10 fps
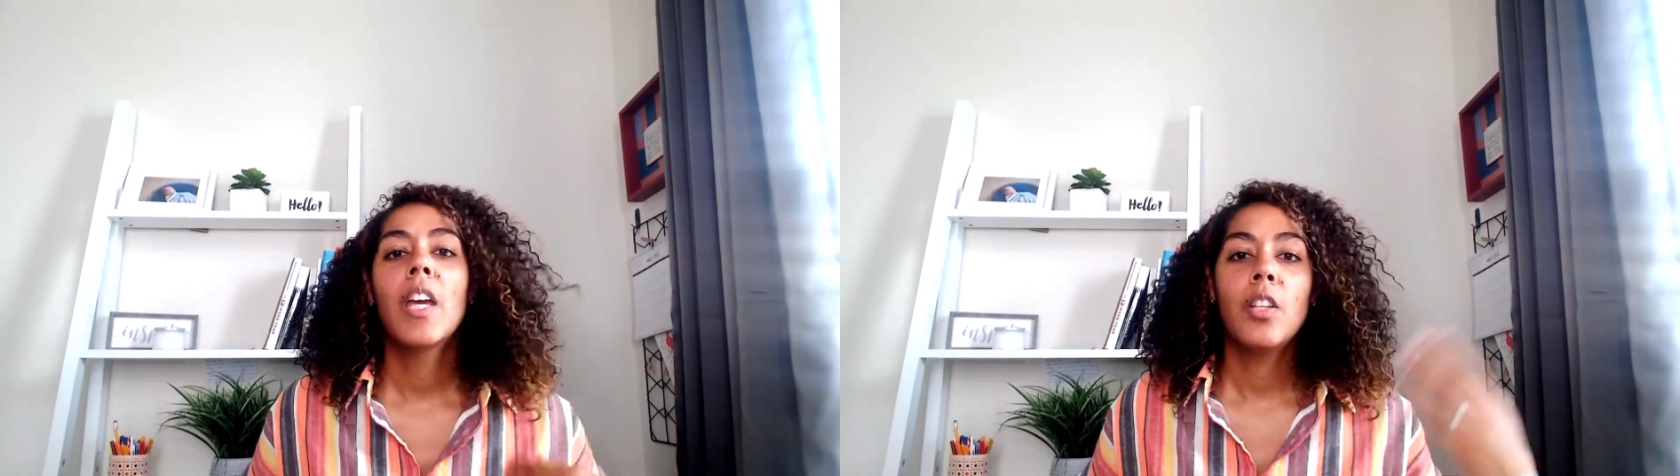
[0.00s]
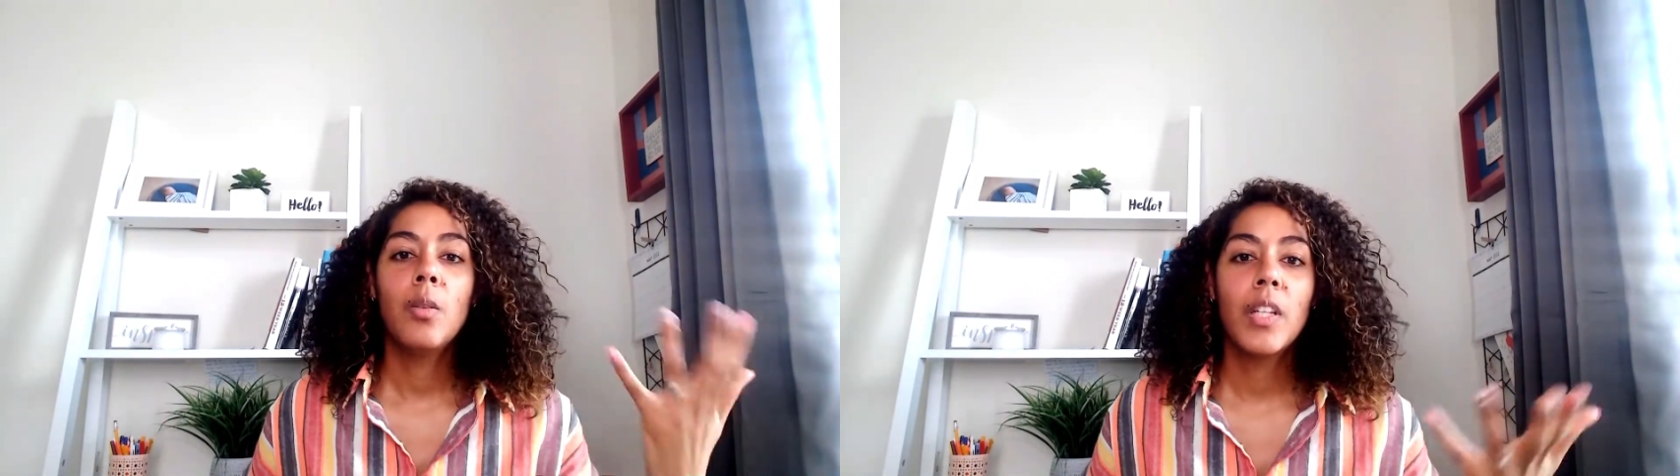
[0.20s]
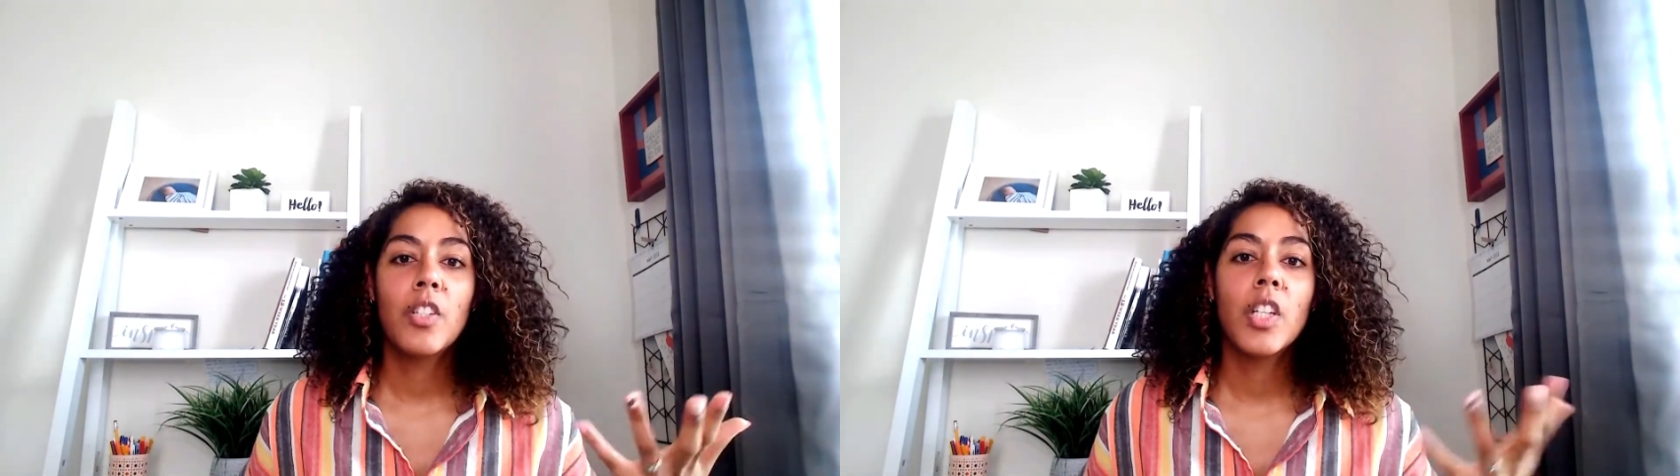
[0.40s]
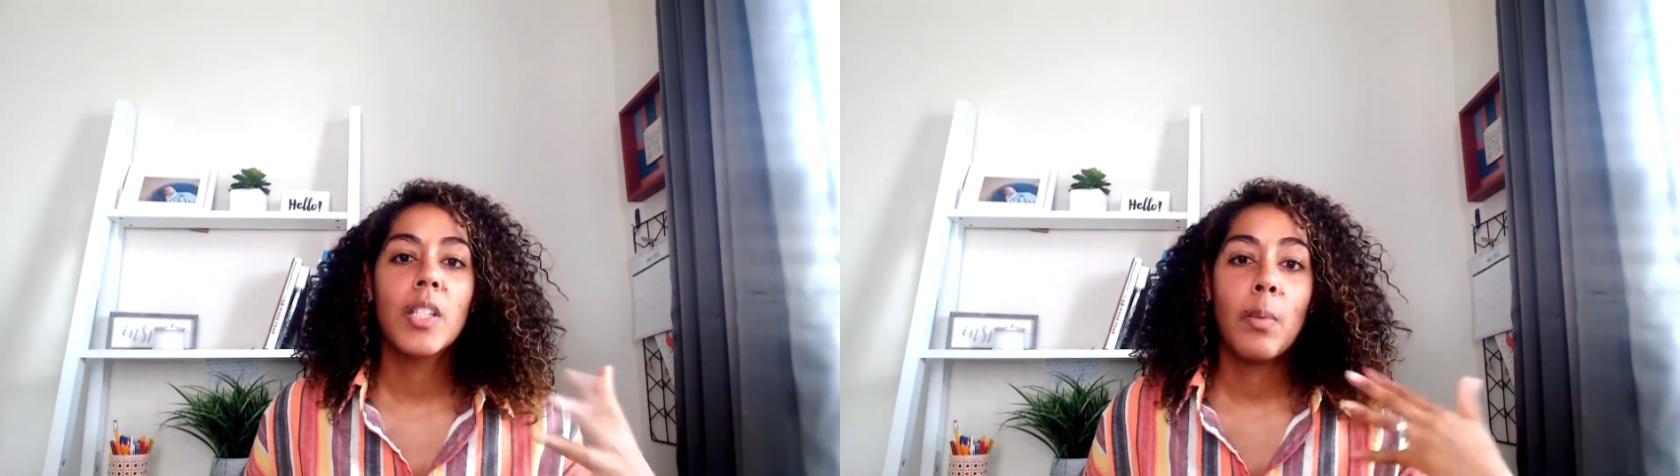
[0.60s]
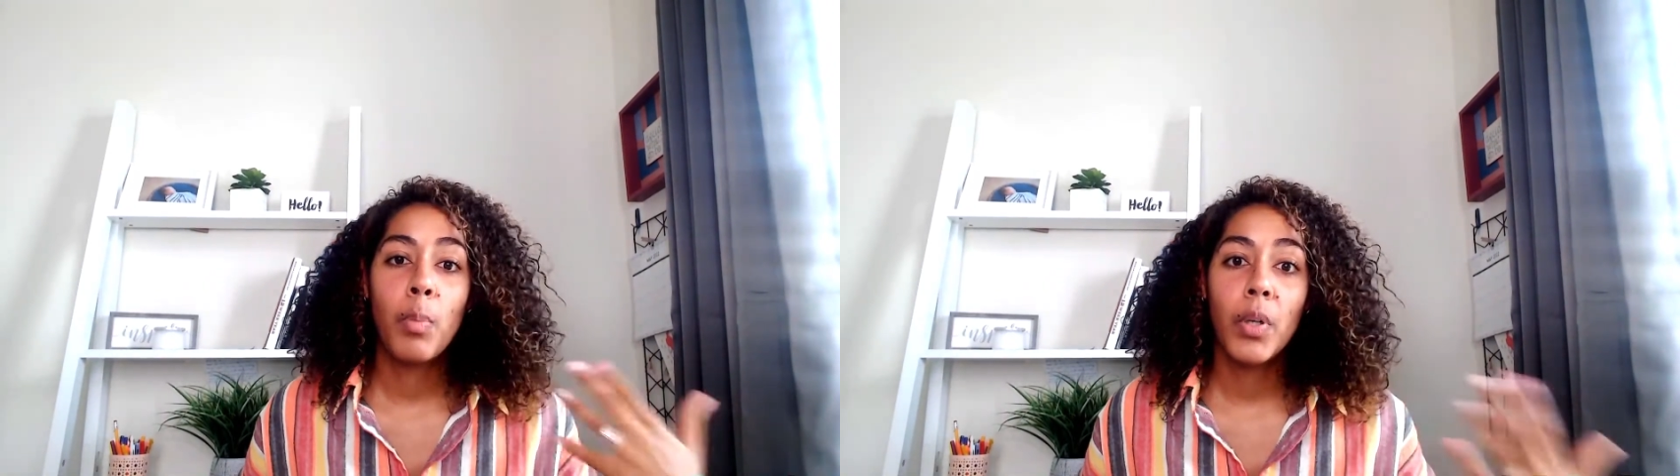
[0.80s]
You can
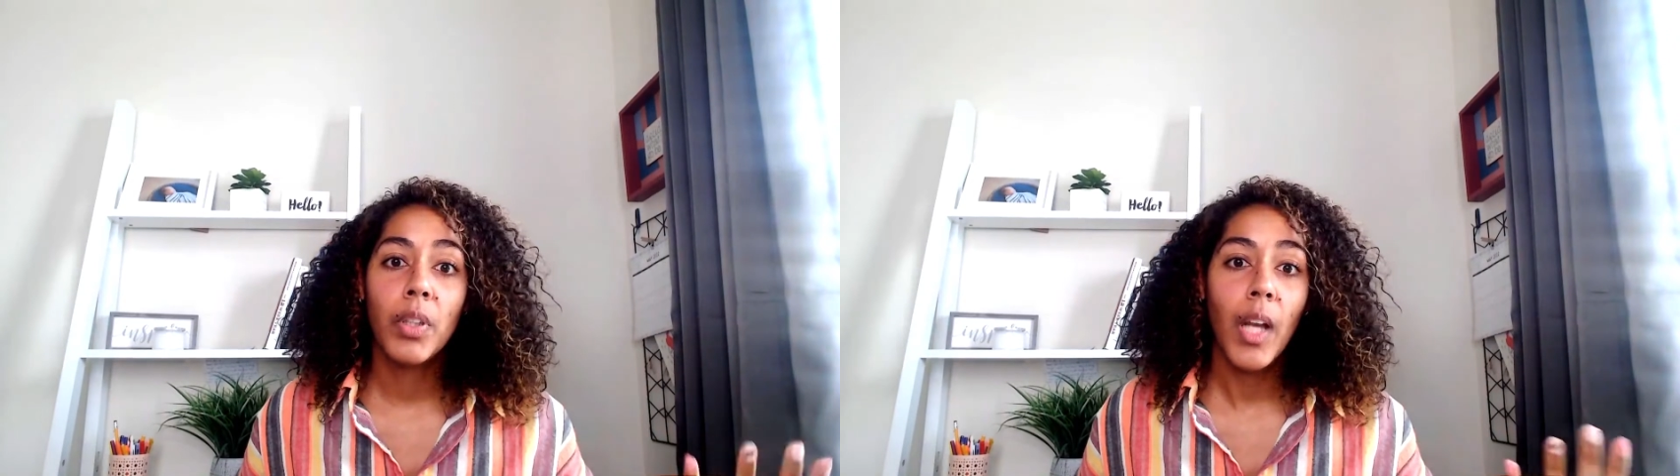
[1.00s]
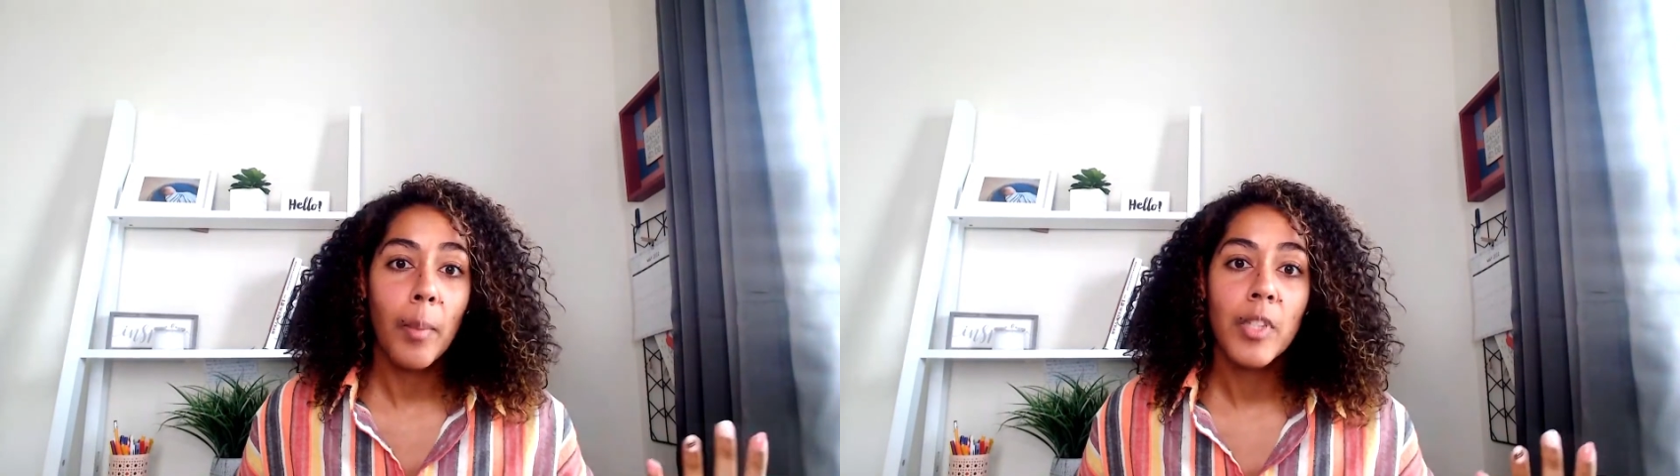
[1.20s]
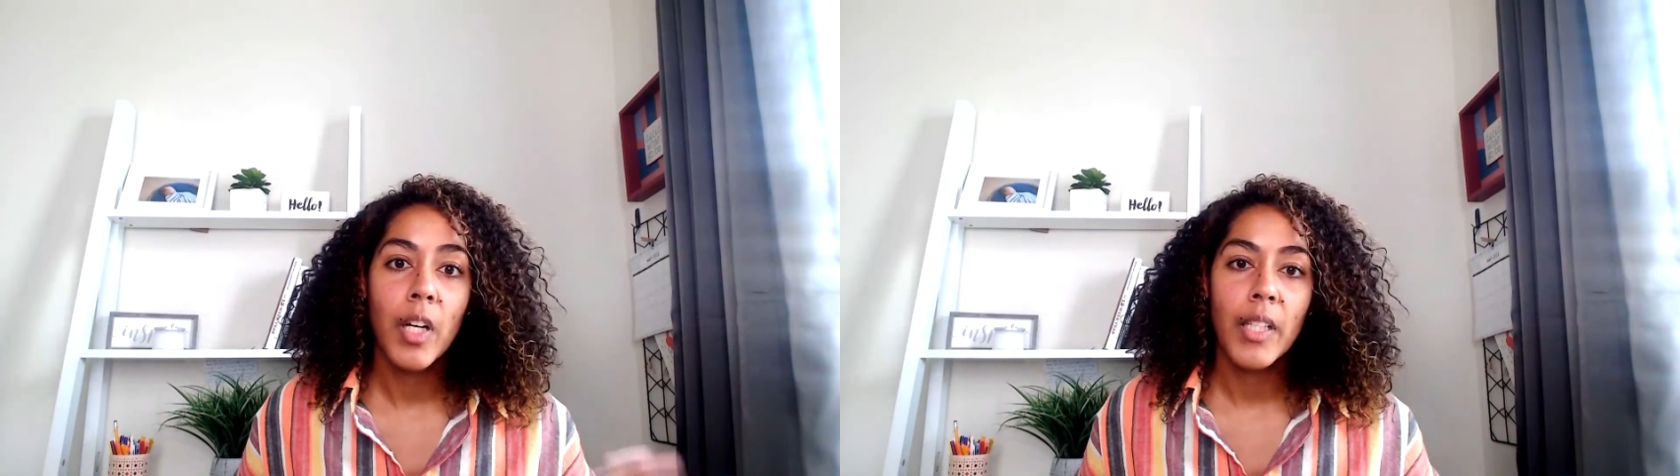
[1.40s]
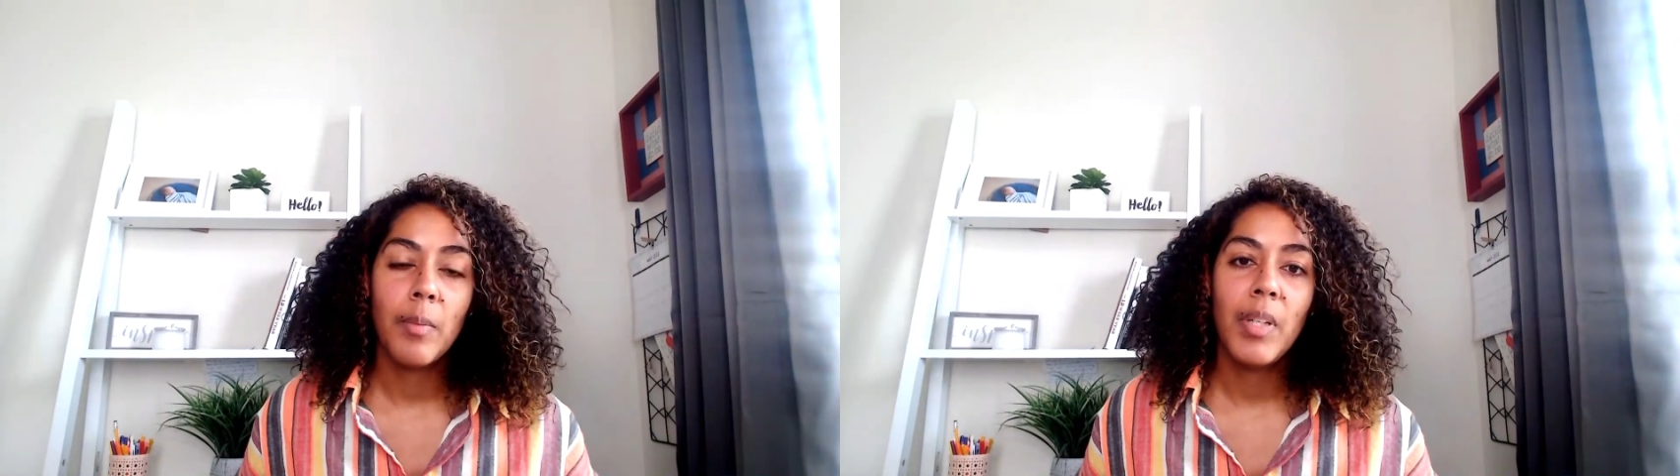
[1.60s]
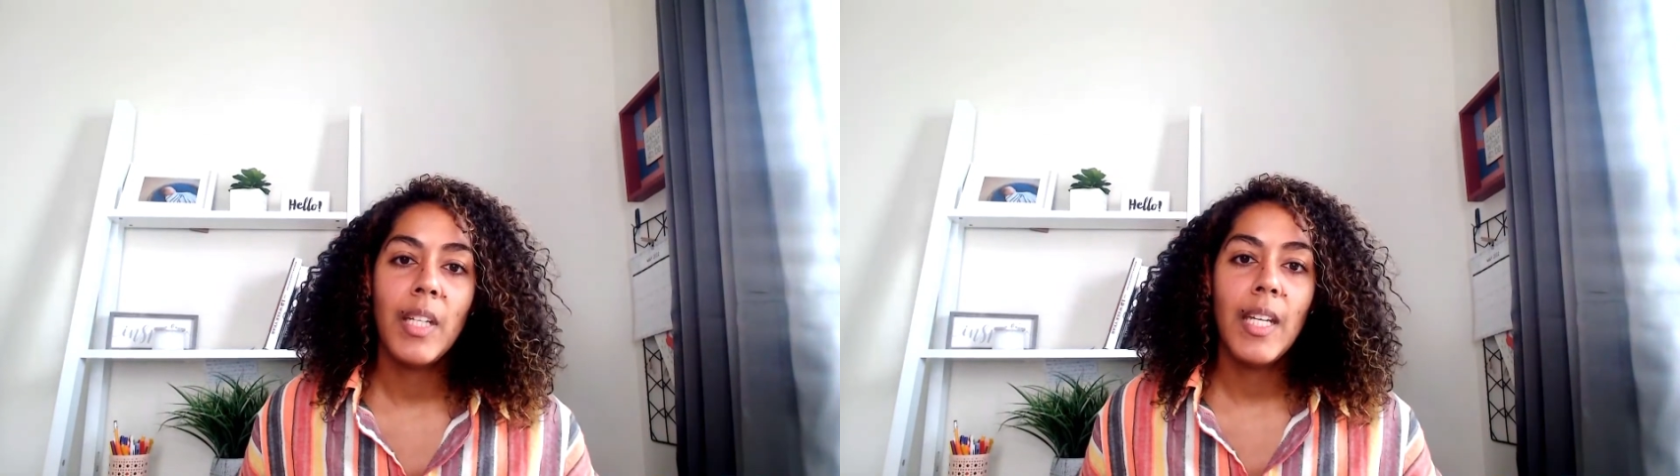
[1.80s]
just pull it up during the
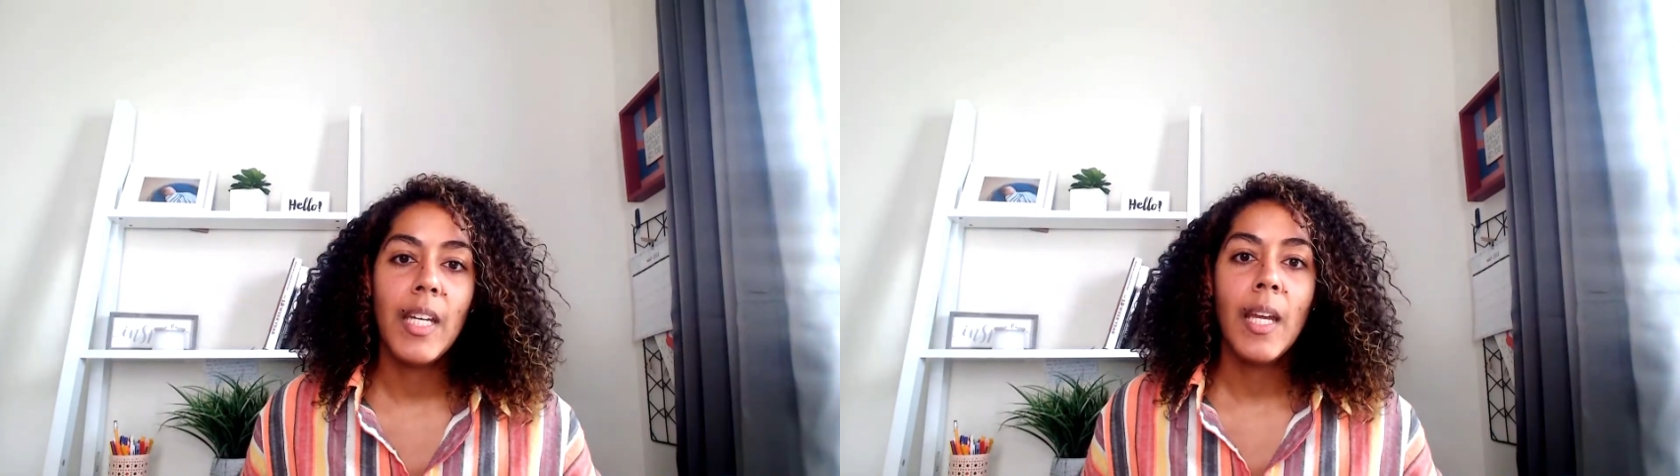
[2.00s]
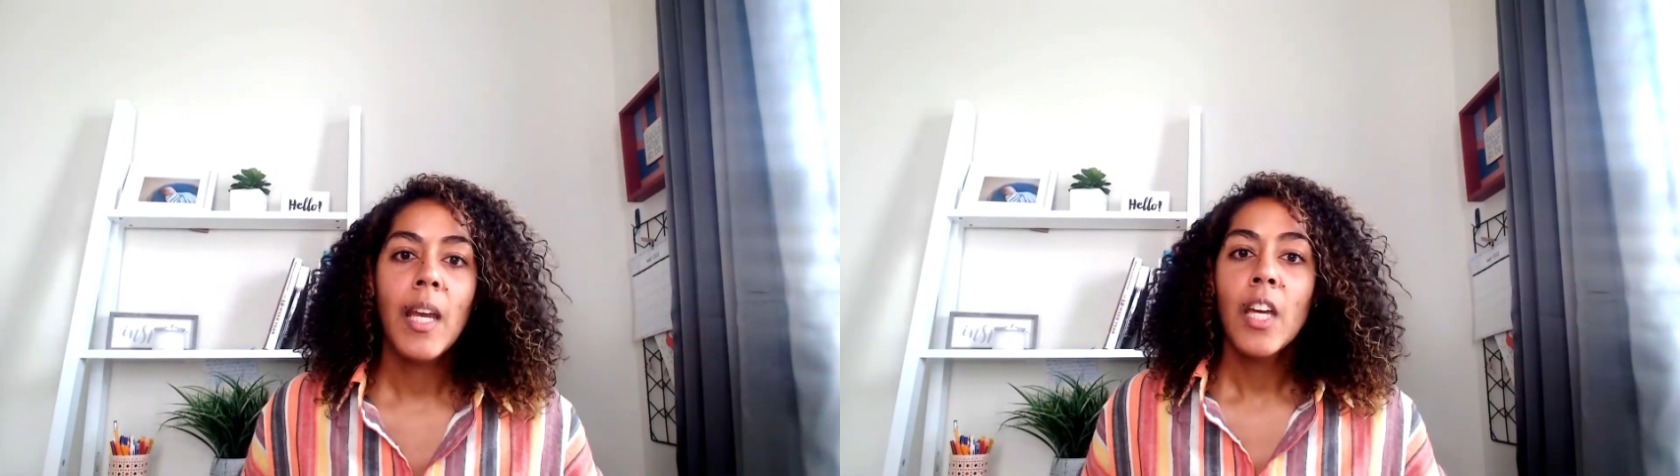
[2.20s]
PD.